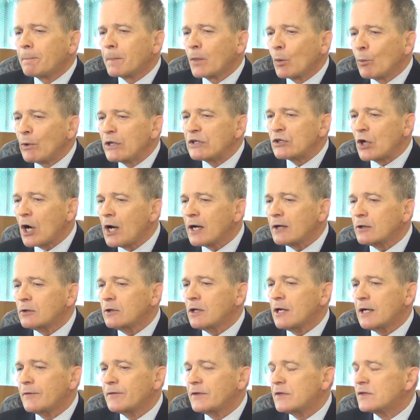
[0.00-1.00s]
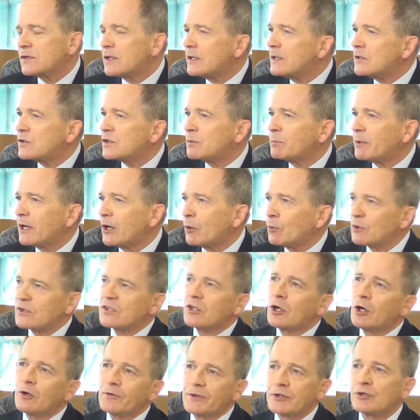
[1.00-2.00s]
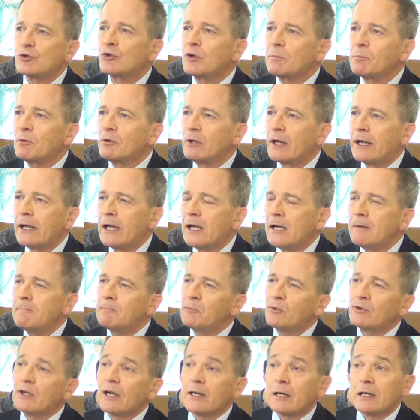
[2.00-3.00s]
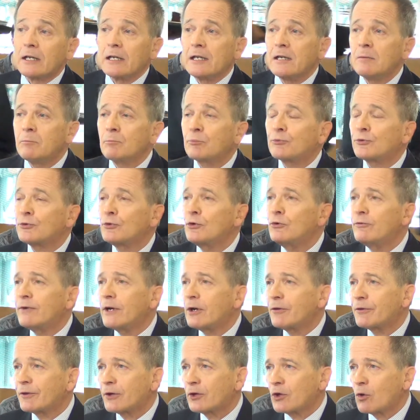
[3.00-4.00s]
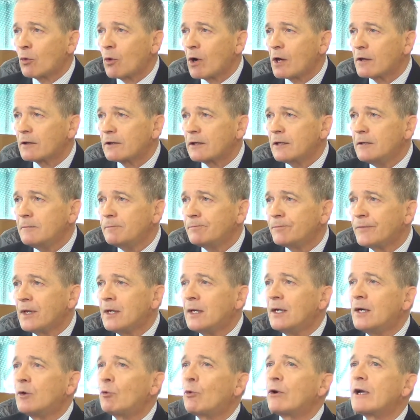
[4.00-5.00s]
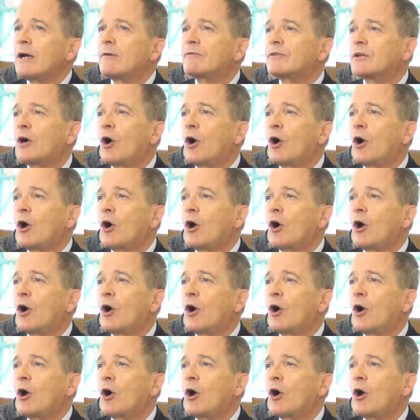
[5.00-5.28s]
We talk a lot these days about what's called the triple aim. We've got to improve healthcare quality. We have to